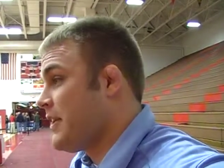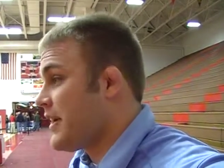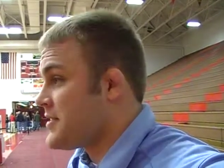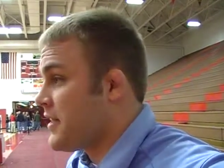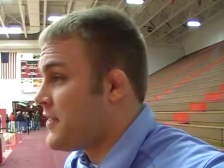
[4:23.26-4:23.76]

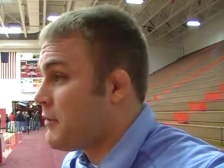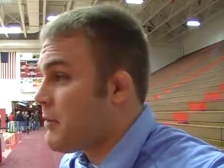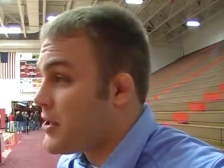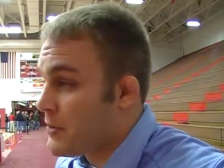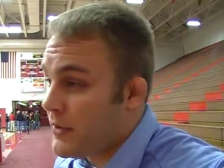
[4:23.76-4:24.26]
like I said, I think
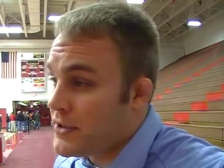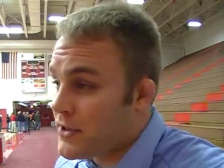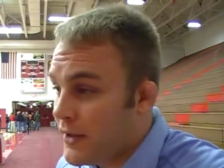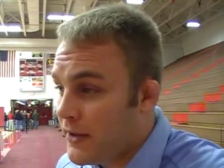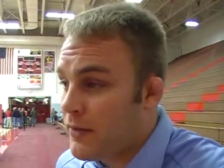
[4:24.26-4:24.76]
we match up
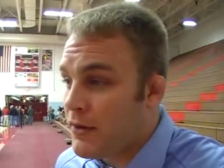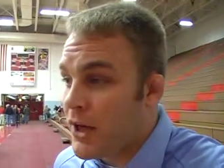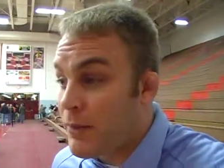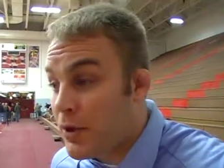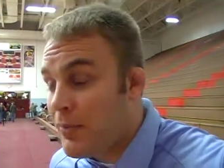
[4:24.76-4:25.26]
against Clarion. and a
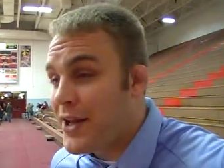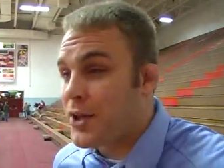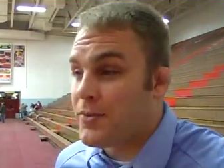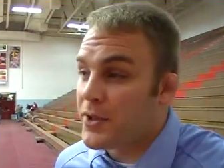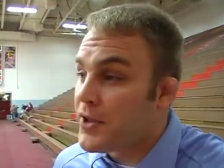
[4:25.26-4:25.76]
couple good
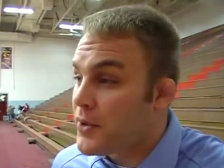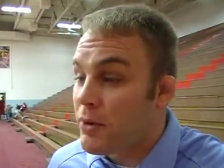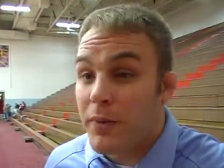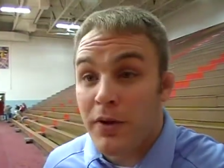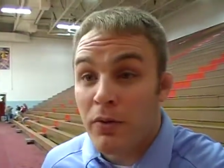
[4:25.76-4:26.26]
matchups.
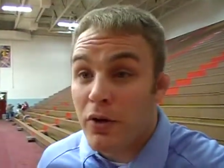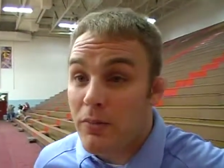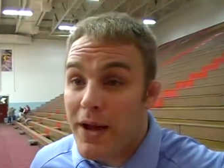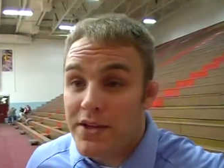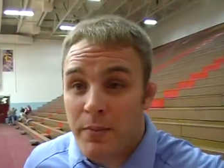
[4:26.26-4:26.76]
33 will be a real
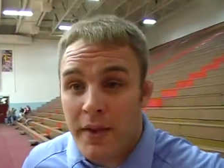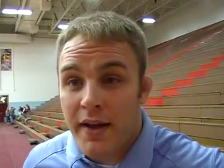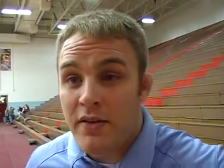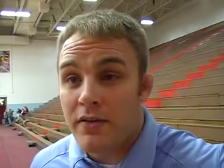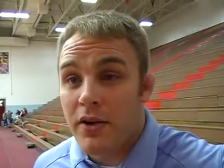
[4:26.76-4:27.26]
good matchup. The
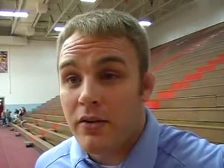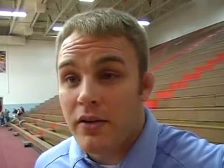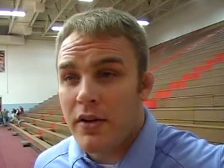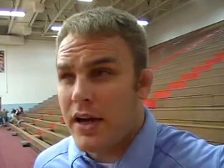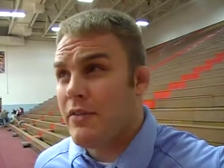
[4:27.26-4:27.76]
Ivanko,
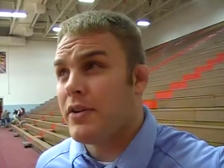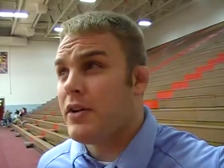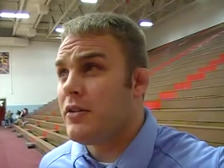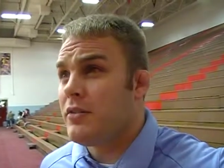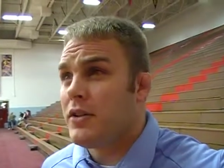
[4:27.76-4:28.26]

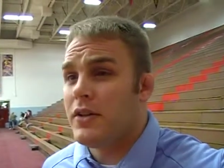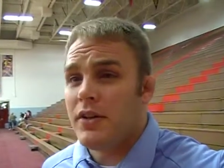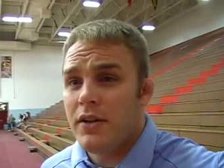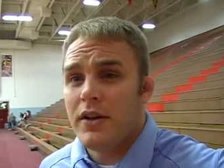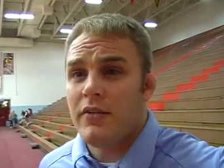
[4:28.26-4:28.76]
Ivanko,
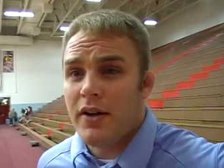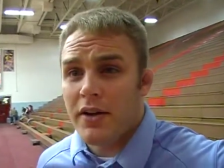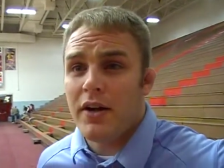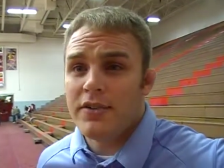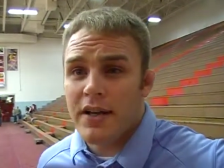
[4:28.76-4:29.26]
Ivanko,
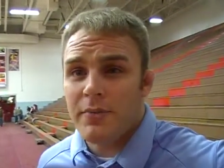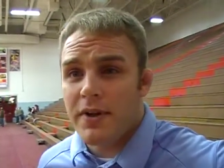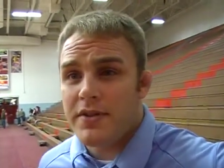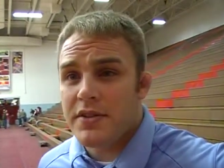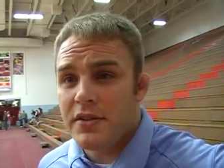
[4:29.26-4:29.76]
Ivanko is how you
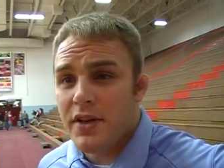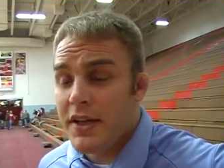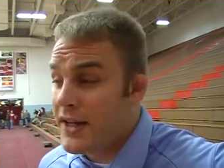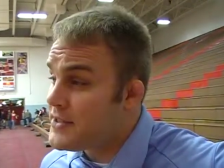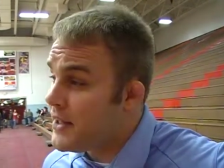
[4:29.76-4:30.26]
pronounce it?
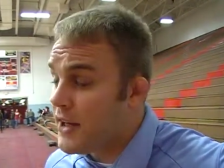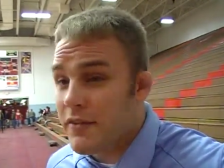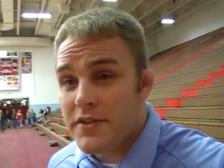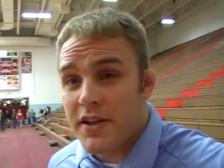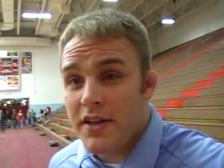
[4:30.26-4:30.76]
Yeah. He's
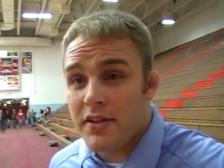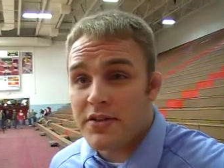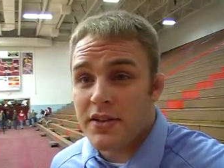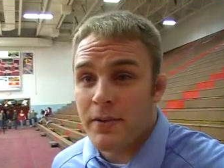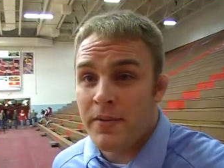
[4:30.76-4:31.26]
tough as
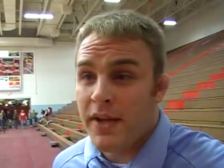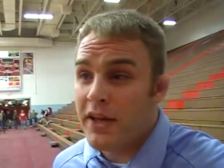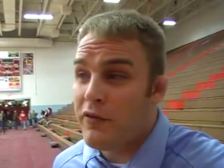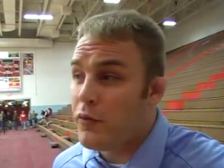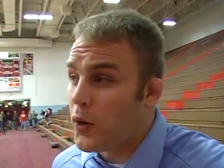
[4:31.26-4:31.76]
nails. Um, the
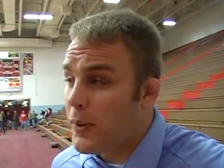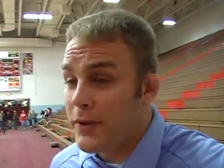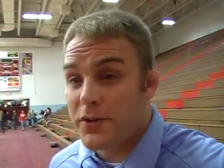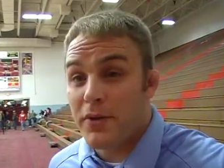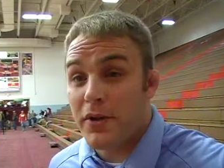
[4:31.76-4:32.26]
84
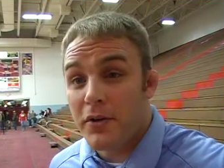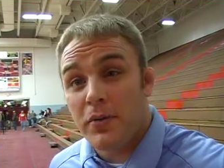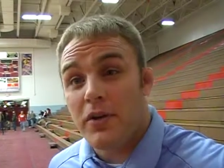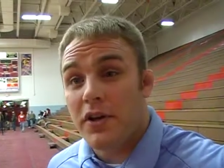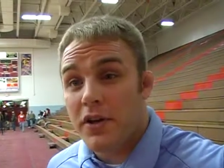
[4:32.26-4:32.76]
pounder has been looking
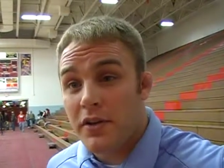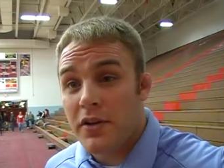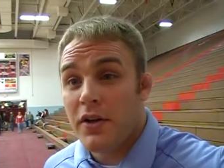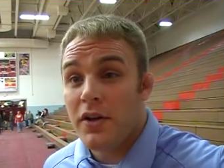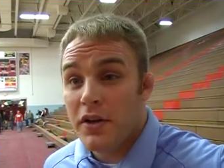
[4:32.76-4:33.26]
real good.
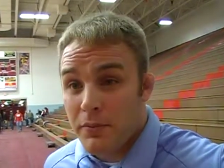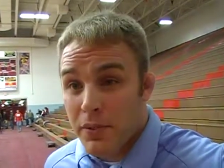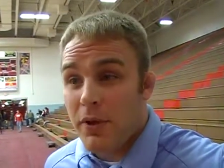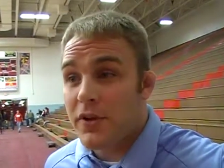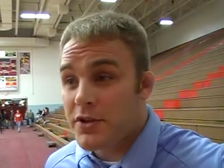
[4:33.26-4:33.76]
Polish.
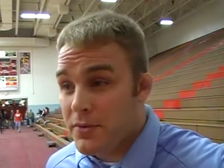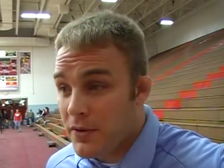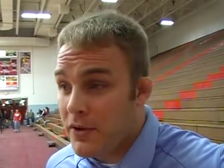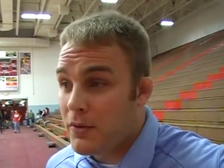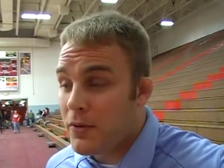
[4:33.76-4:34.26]
Polish has
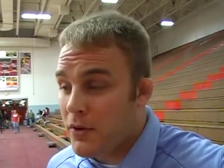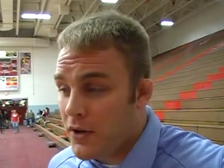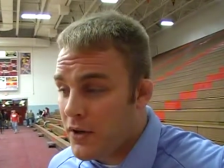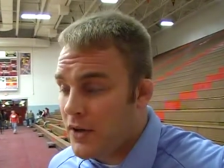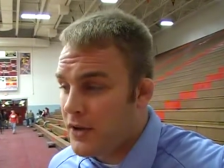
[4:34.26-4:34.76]
been looking real
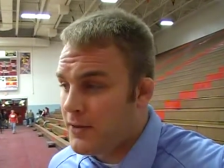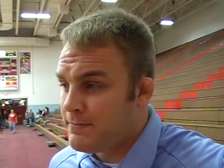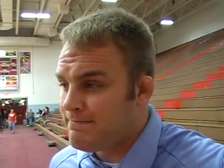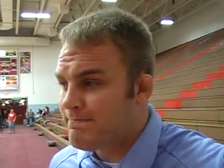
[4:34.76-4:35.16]
good. Um,